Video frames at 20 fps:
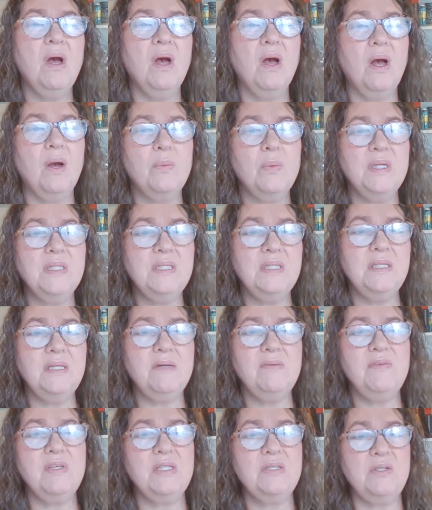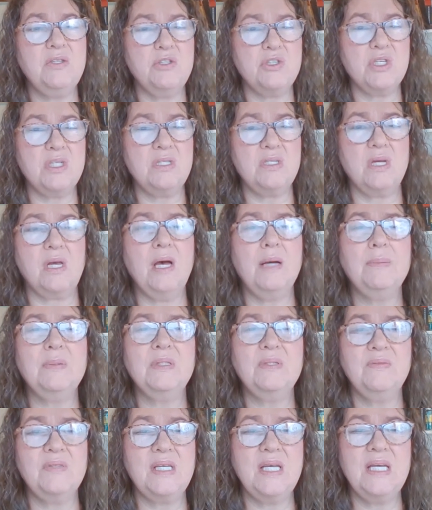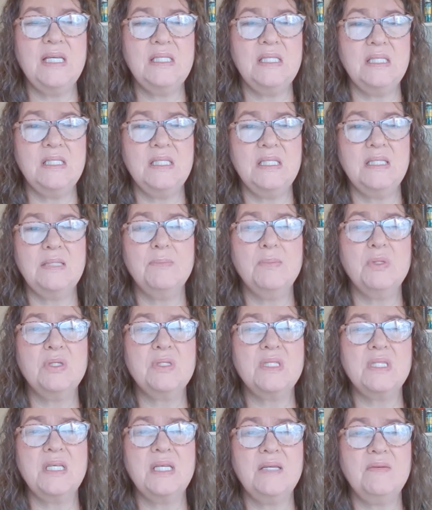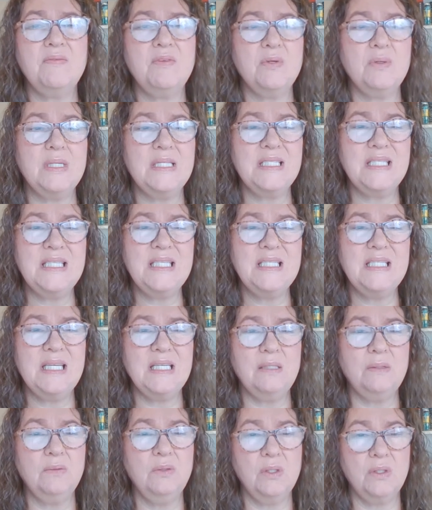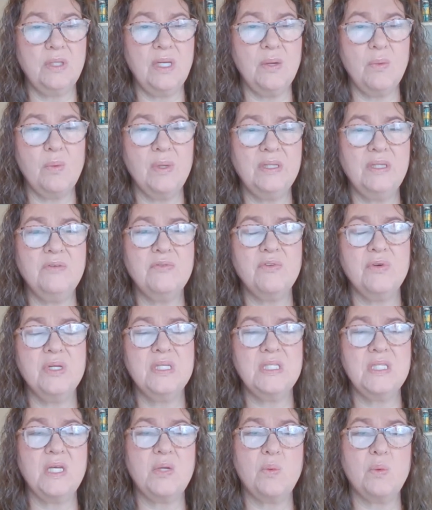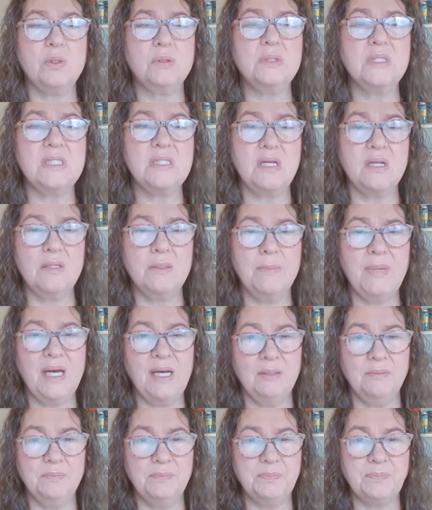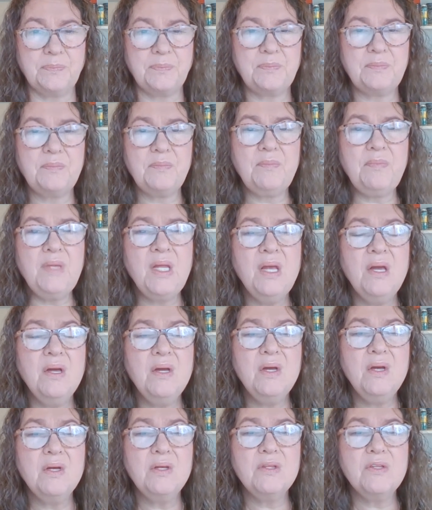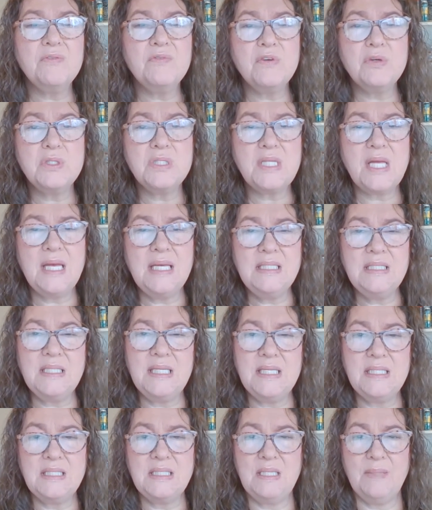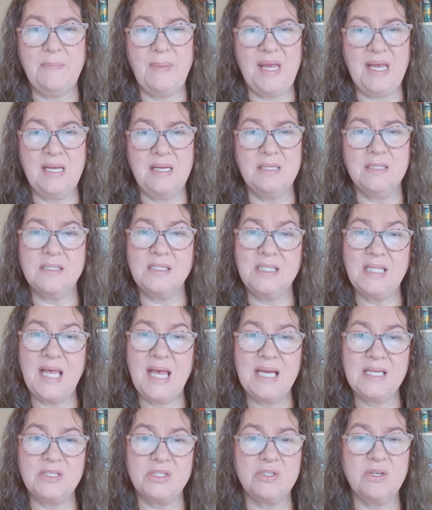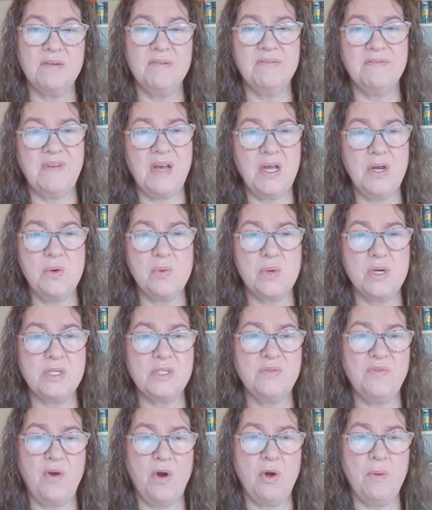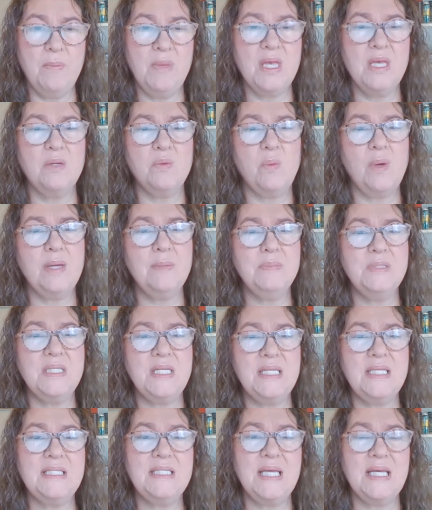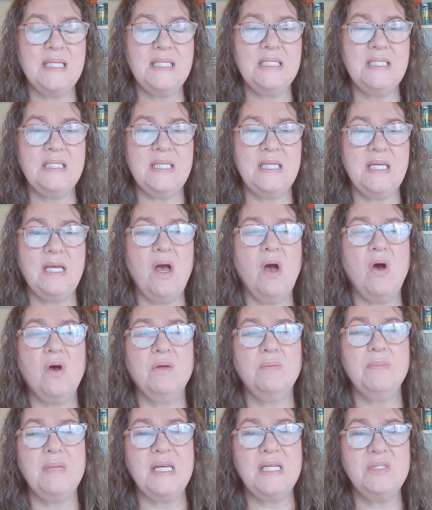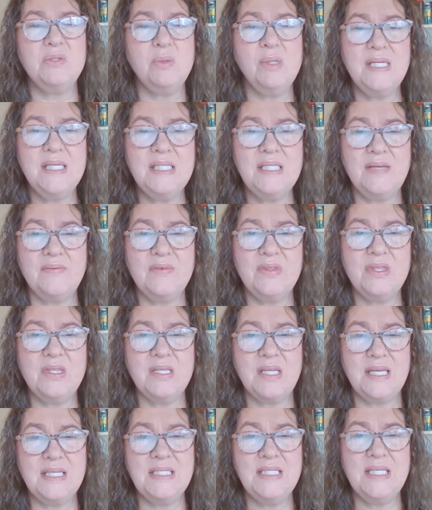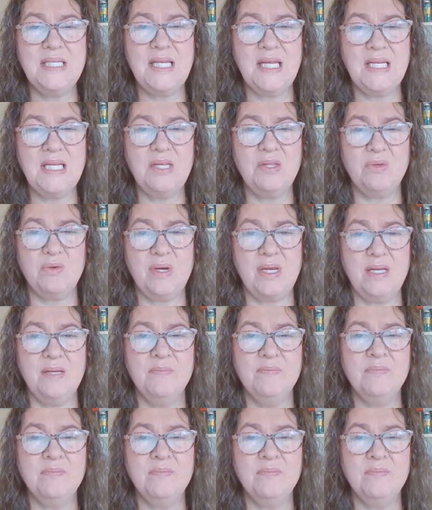I want to delve into just a couple of the cases in the book to give you a detailed look at what the forensic world is all about. The first case is the bait/fireworks farm in Webb City, Tennessee on May 27, 1983,